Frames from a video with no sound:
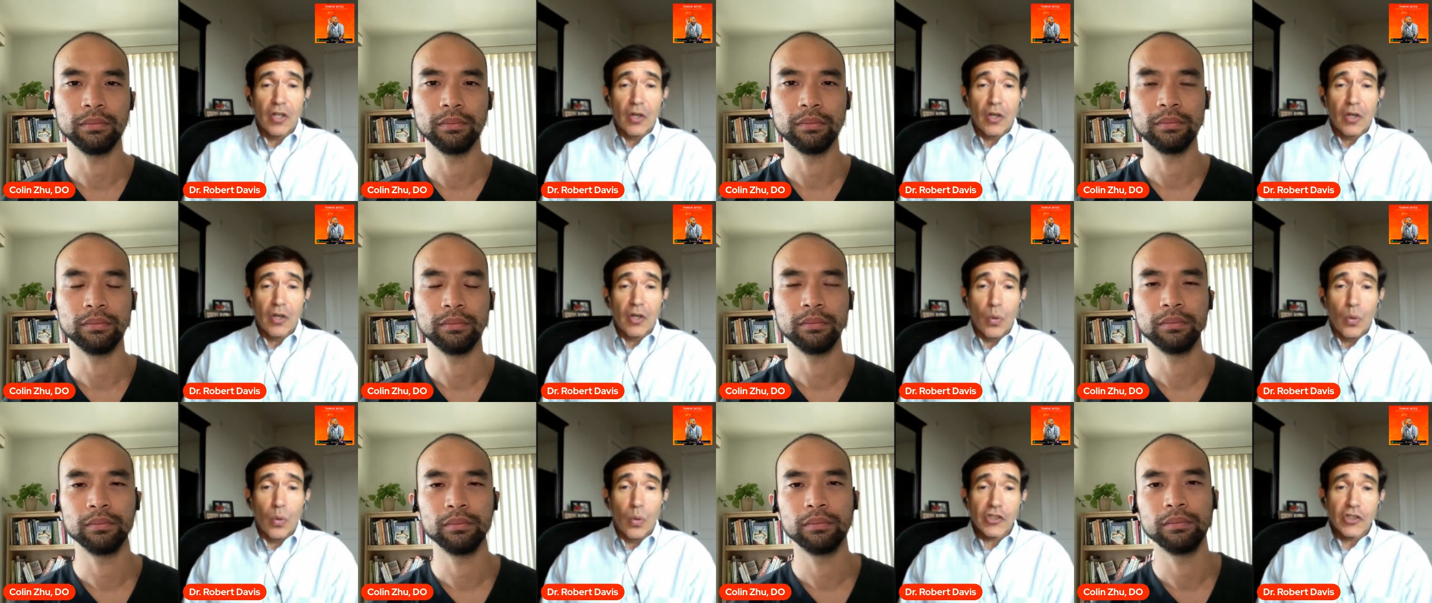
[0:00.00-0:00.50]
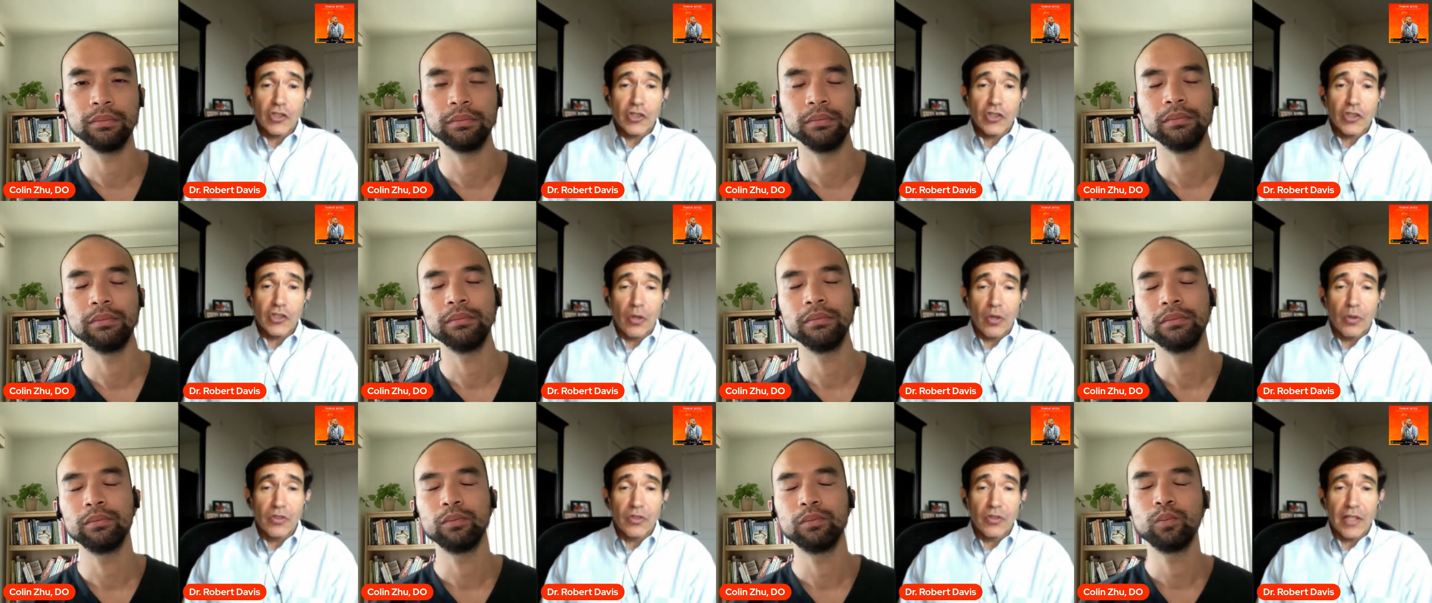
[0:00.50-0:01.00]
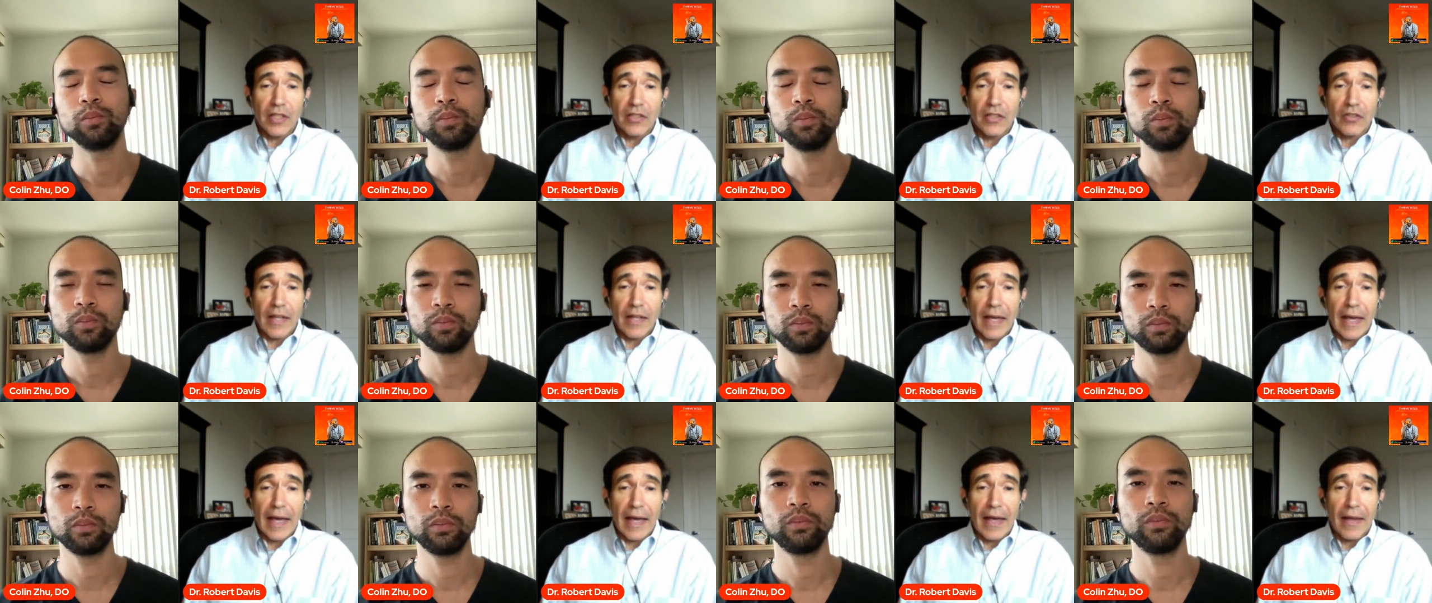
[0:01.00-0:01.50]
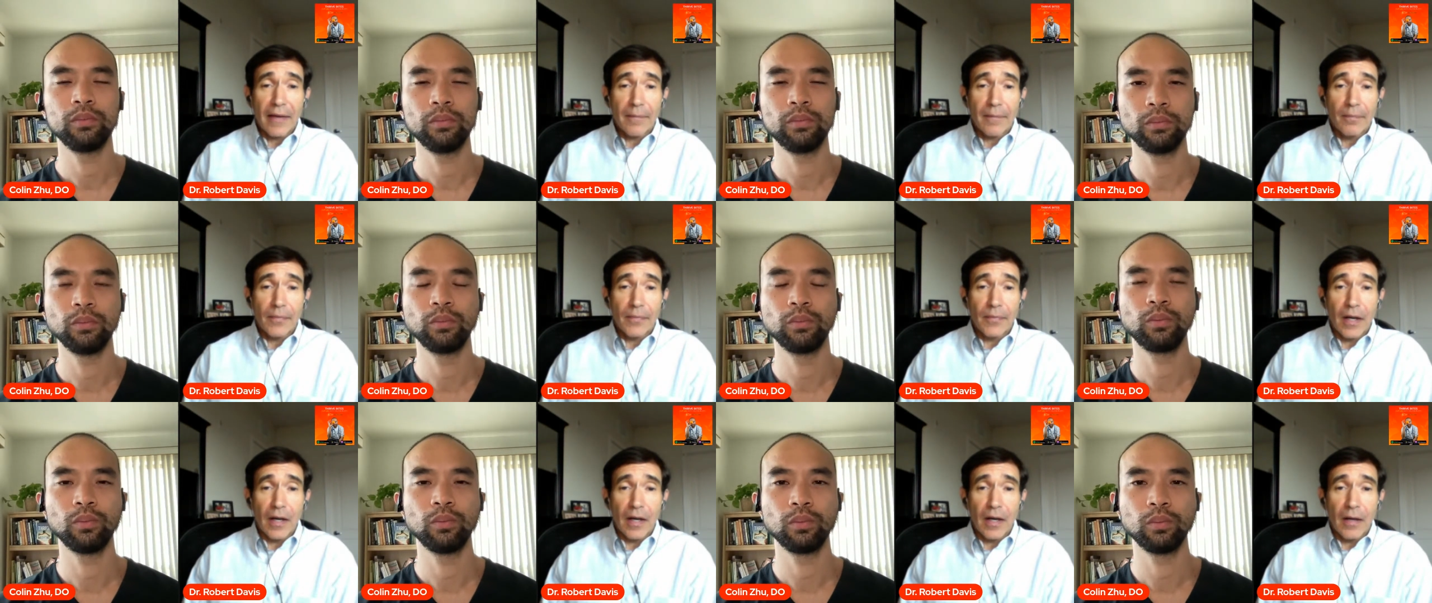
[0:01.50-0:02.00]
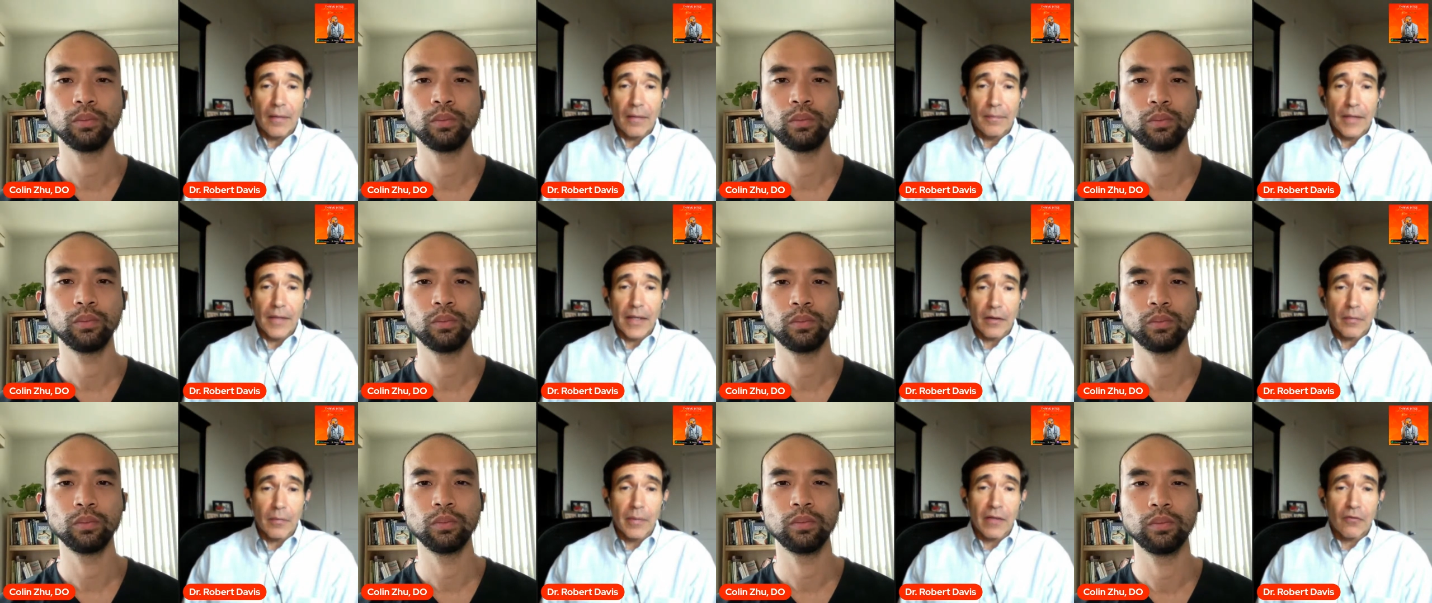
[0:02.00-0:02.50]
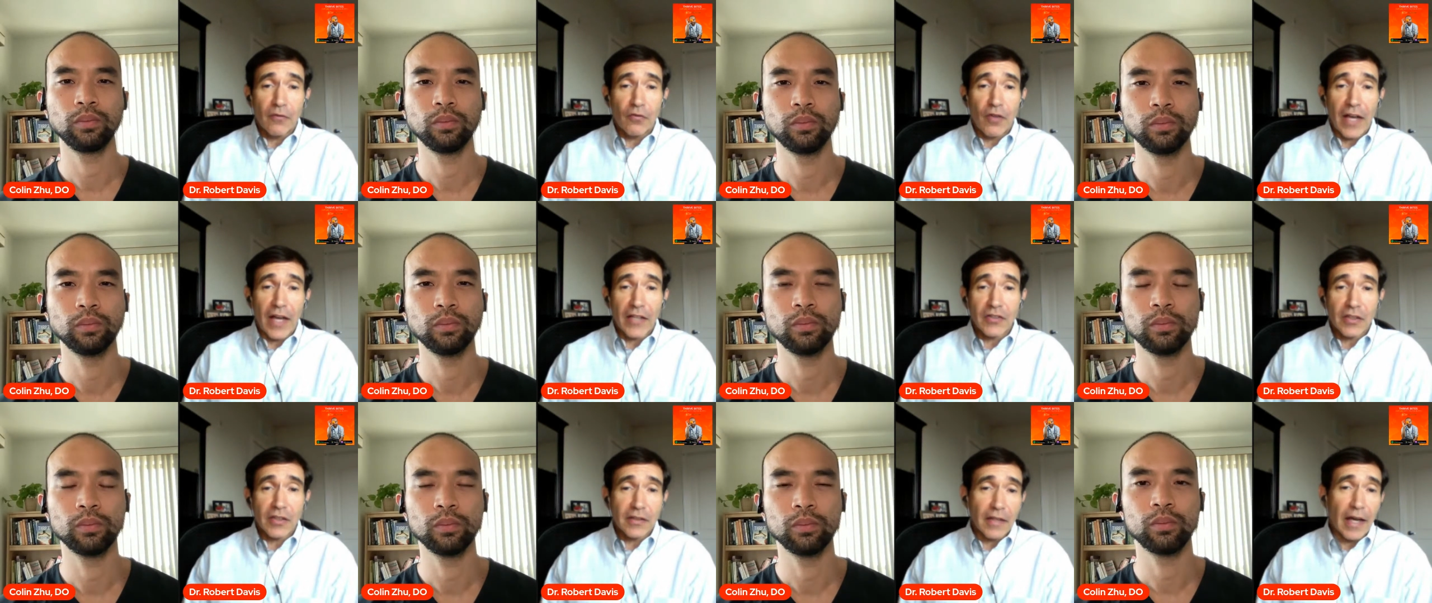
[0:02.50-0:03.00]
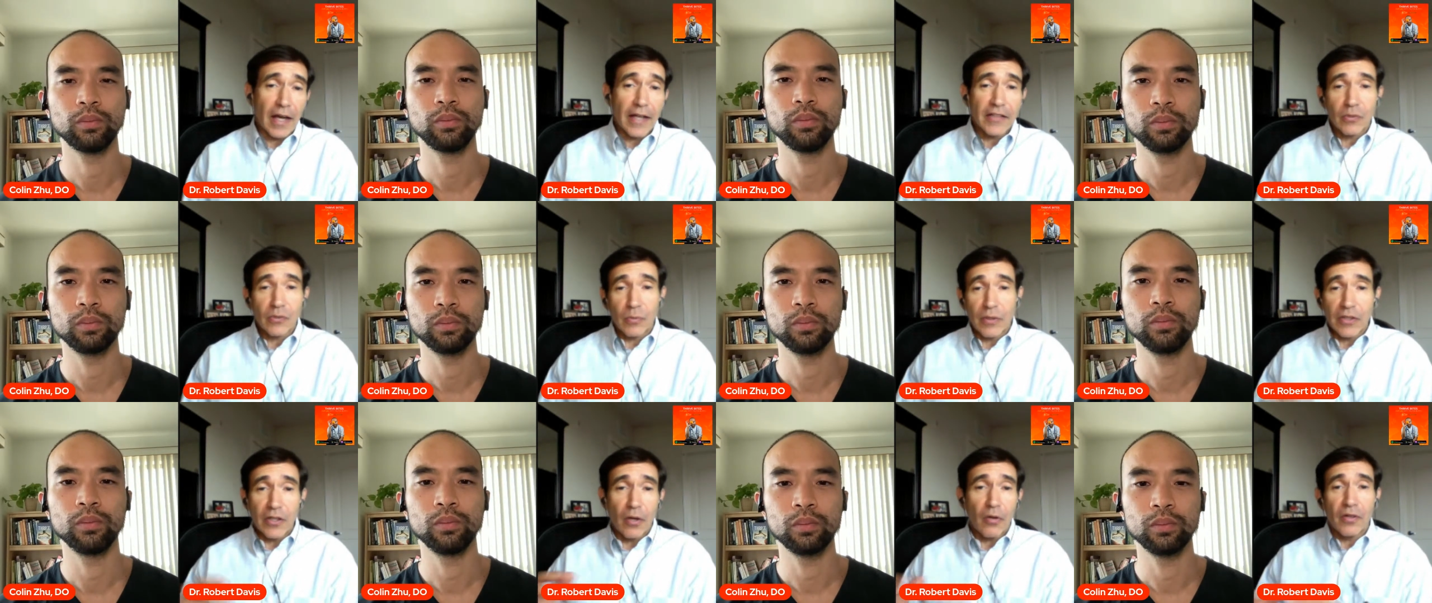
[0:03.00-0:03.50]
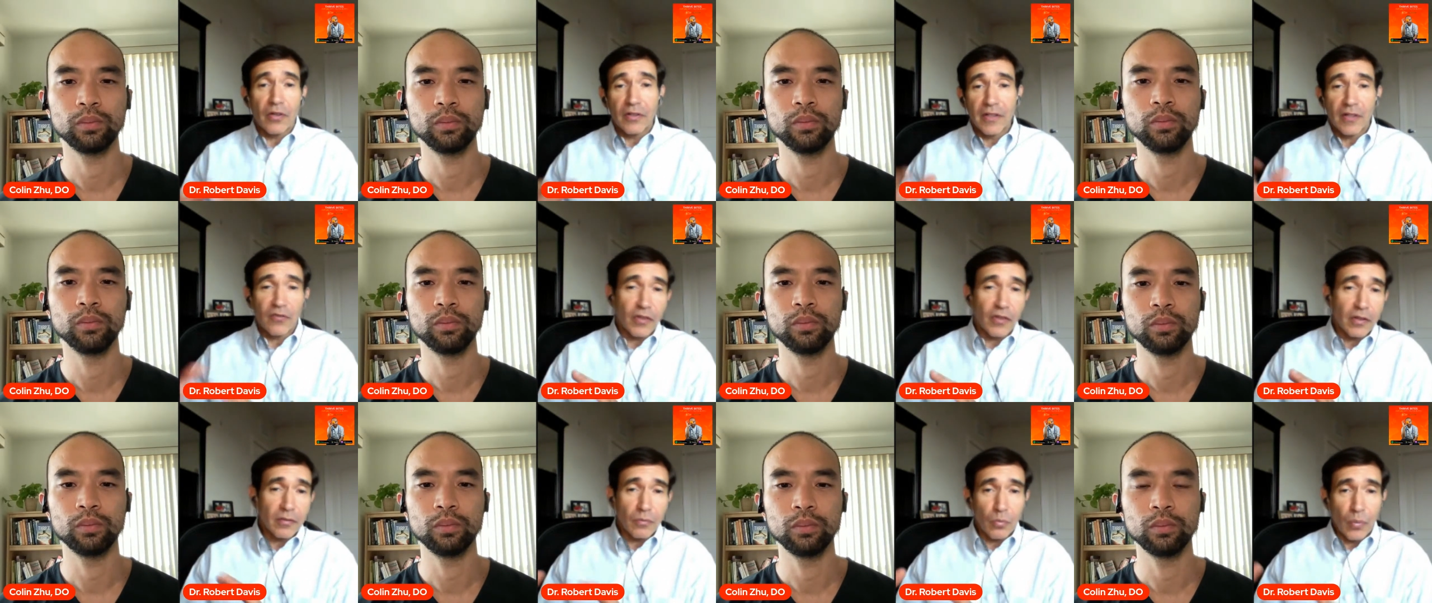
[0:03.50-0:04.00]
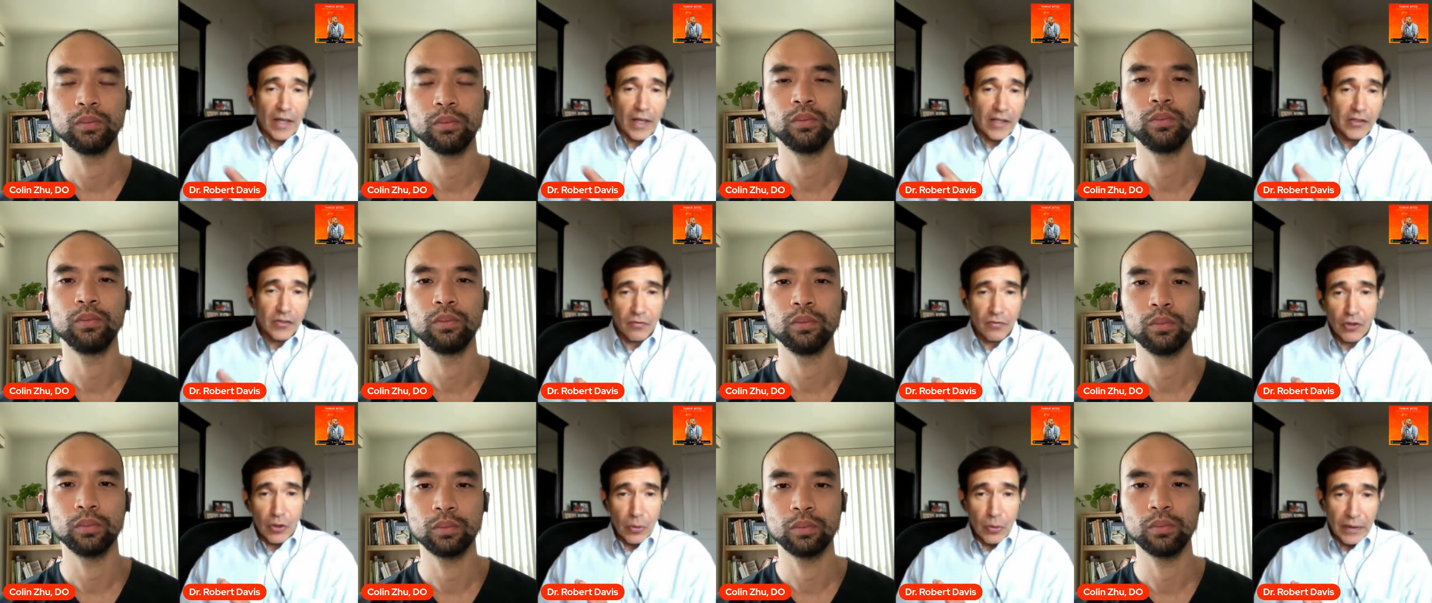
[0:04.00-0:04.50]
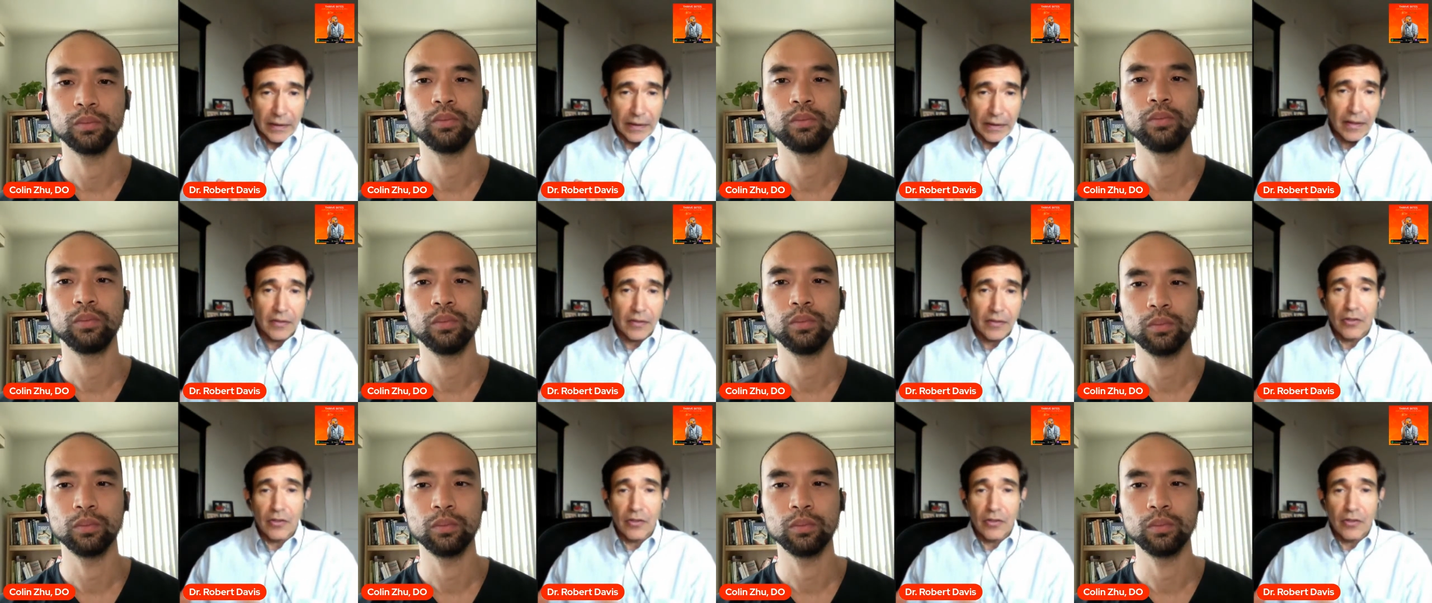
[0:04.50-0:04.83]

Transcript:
Speaker 1: what it shows is that uh, intermittent fasting diets, and we know there are different ways of doing it.